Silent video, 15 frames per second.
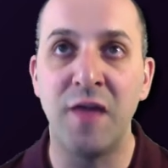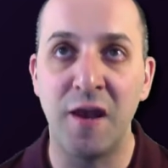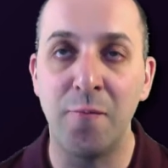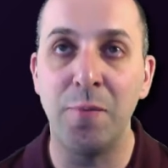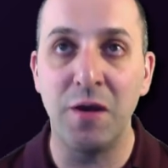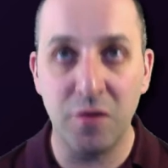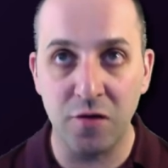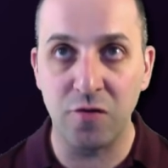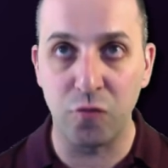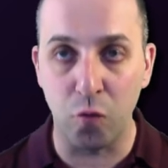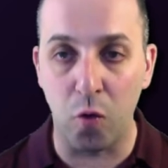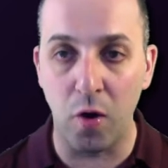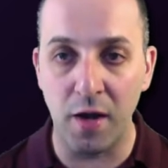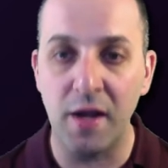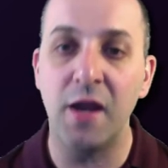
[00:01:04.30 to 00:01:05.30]
than have been
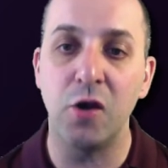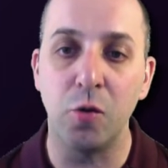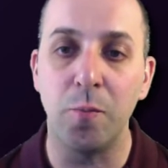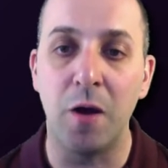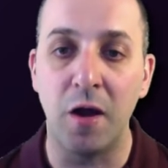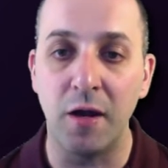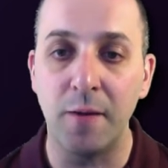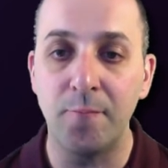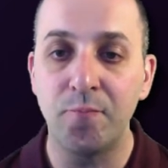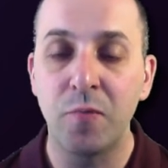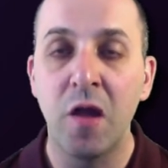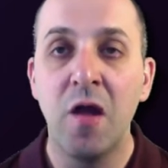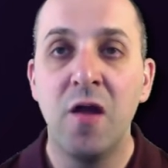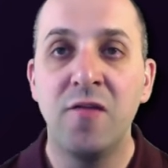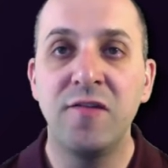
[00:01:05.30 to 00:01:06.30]
destroyed in your body.
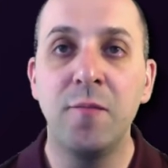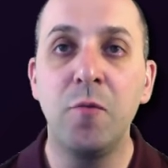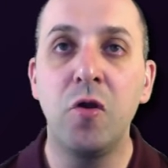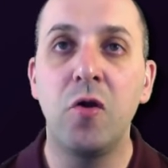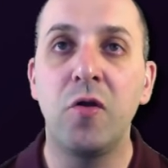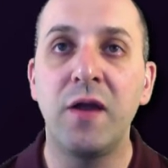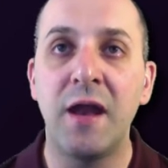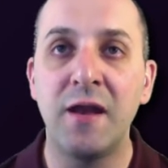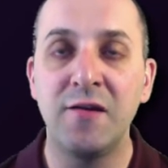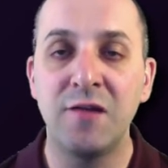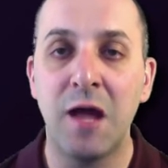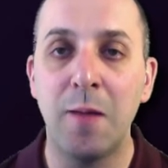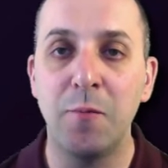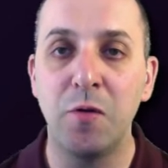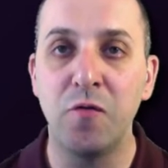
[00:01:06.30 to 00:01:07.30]
Similarly,
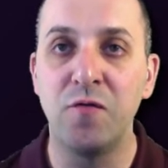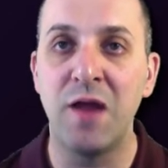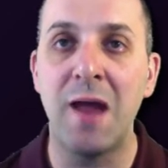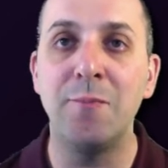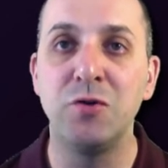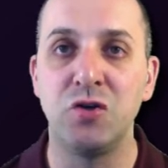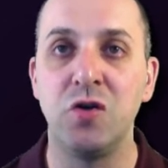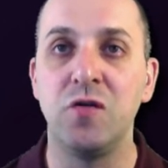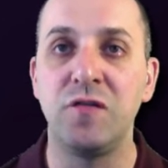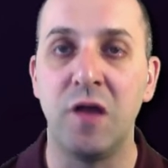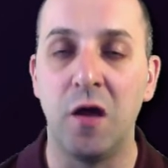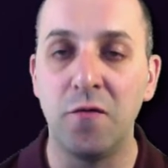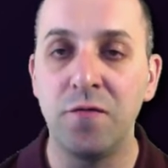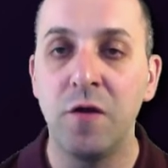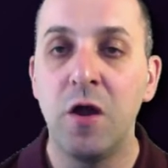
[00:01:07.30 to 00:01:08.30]
anytime you've damaged
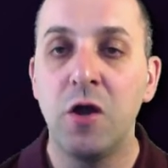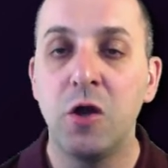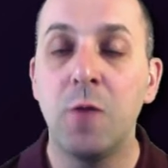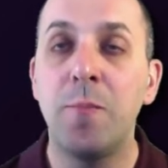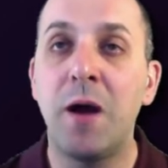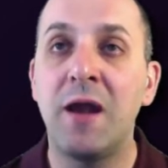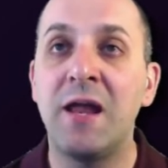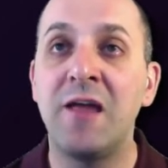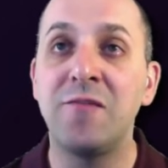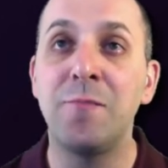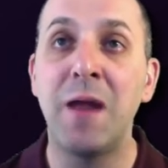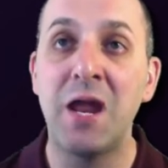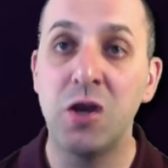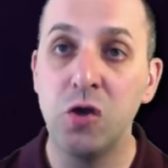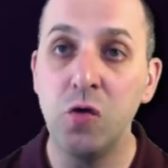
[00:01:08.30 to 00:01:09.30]
yourself, your body has
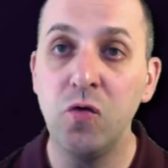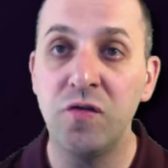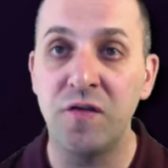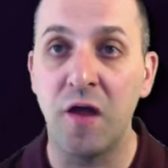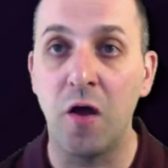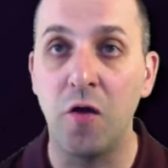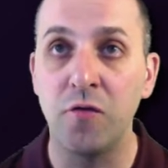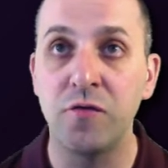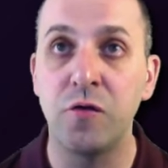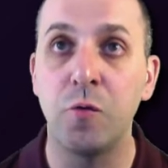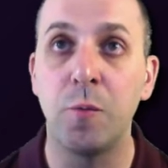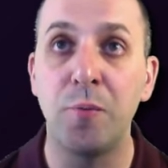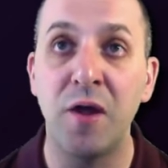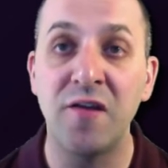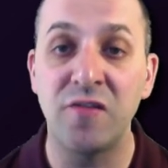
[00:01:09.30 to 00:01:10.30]
made new cells to
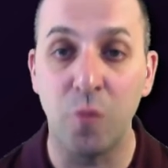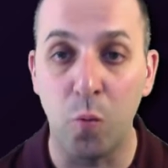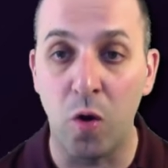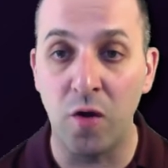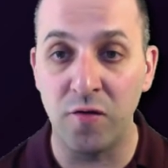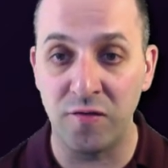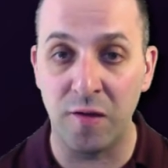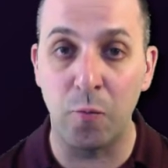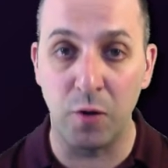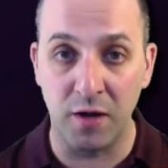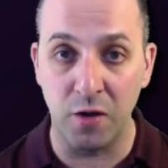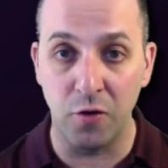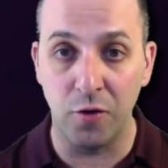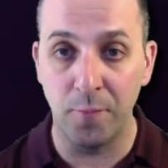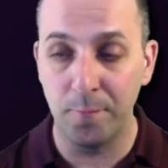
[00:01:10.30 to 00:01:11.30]
replace the ones that were
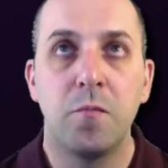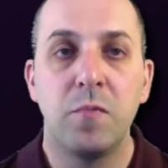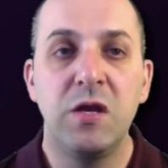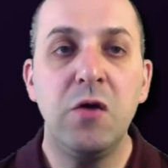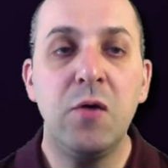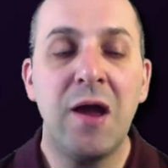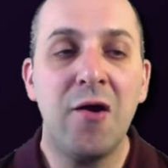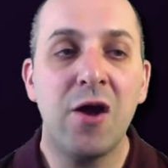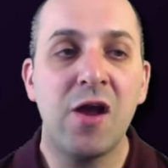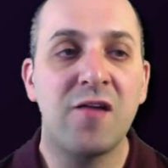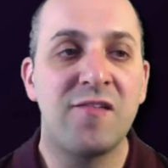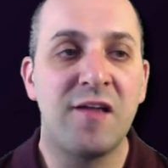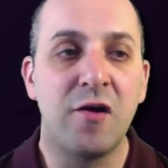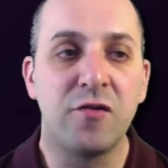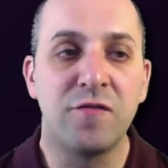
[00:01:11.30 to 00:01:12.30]
killed. Eukaryotic
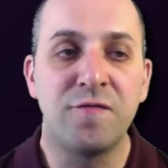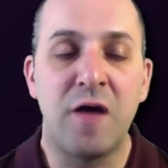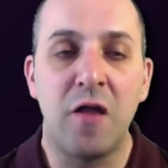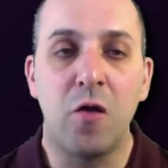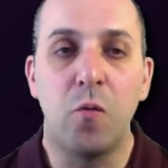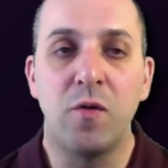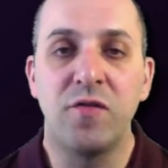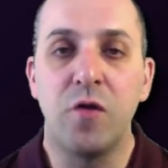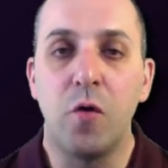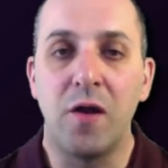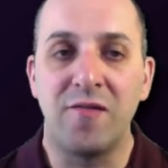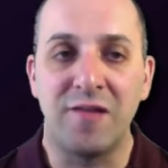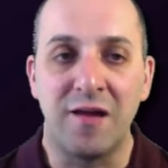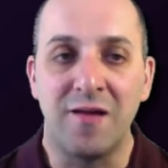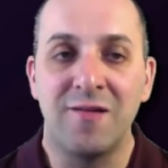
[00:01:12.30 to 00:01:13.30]
cells follow what's known
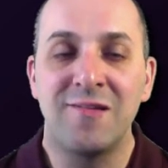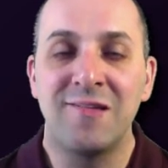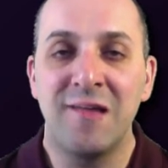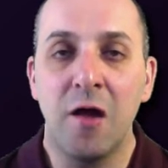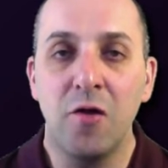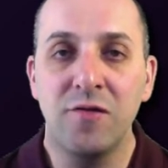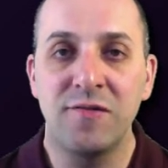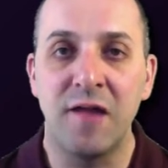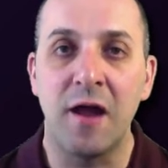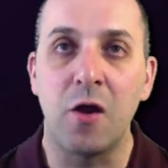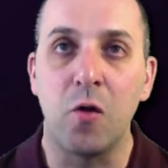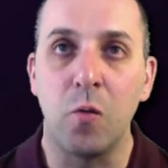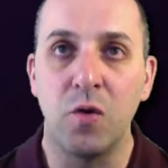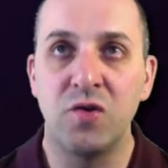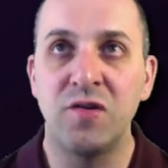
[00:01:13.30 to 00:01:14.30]
as a cell
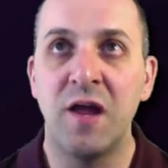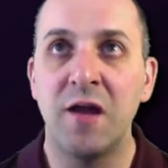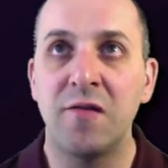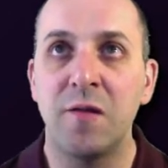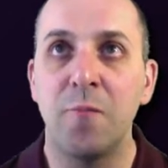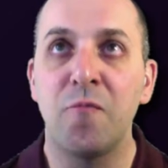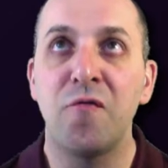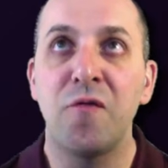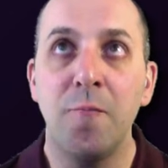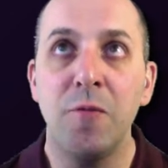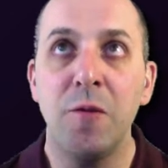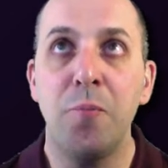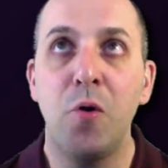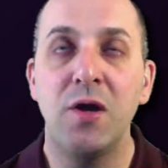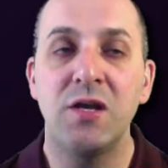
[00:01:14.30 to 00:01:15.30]
cycle, which takes them from the
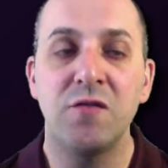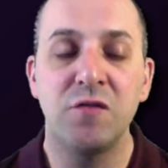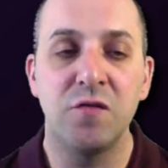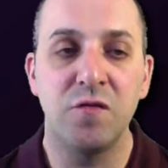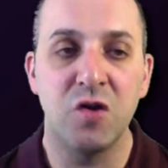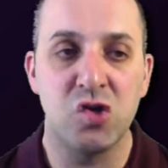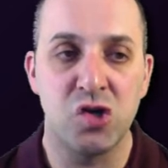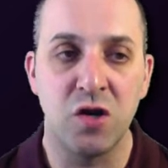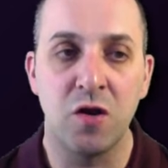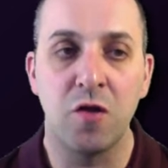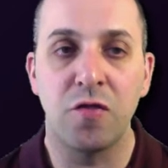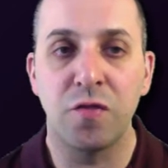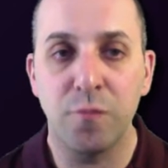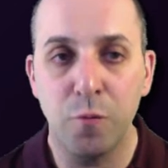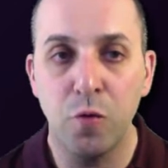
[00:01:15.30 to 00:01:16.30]
point of division
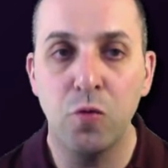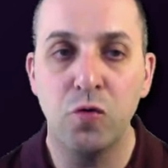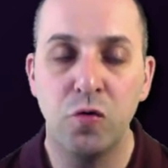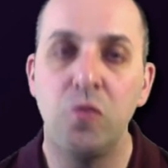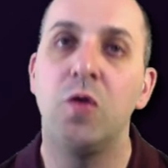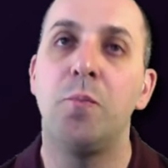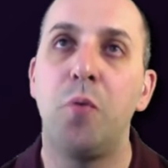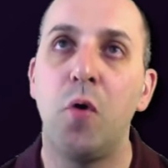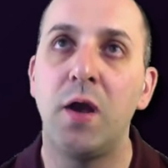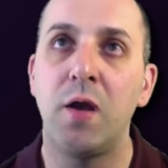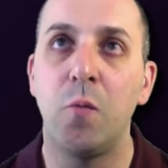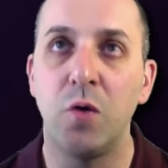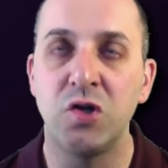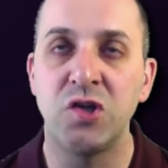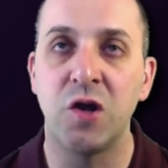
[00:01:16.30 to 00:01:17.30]
through to the point
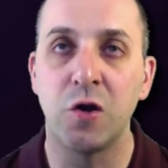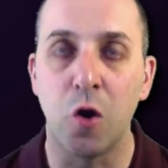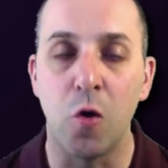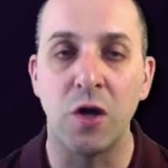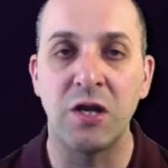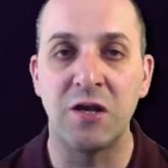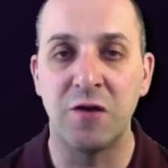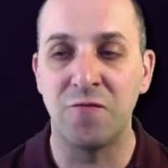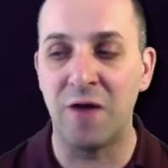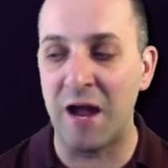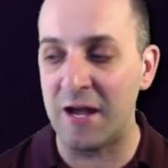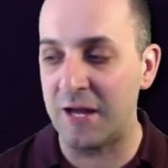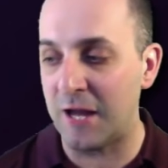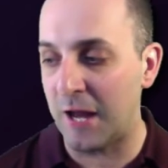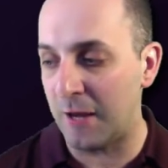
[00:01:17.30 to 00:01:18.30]
in which they're going to divide
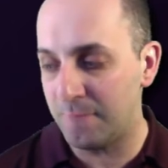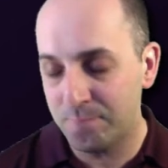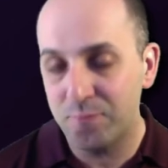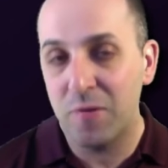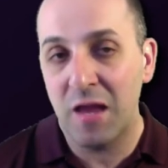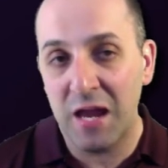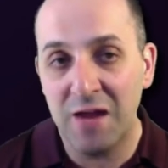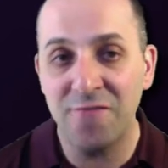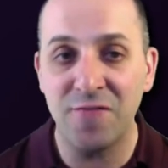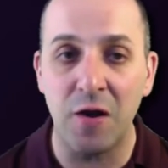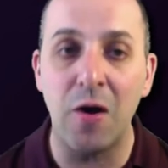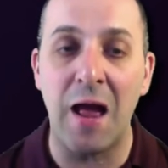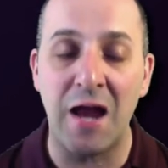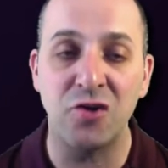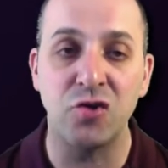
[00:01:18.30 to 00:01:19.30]
again, if they're
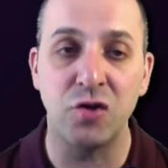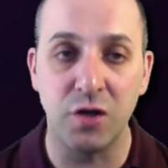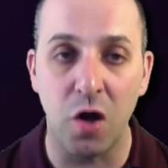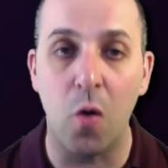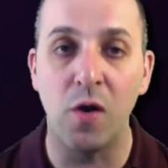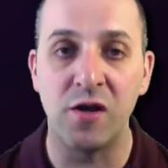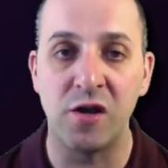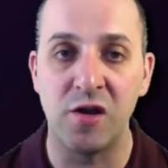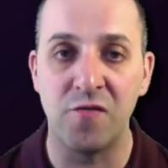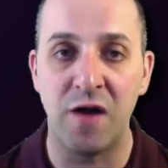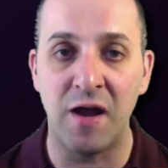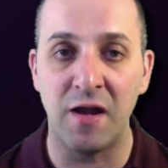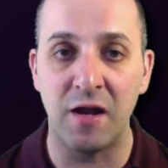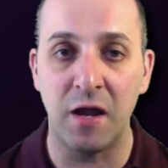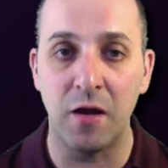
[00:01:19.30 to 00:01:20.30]
actually going to
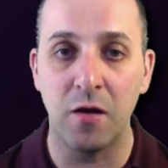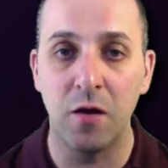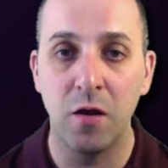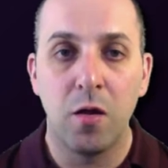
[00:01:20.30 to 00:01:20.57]
divide again.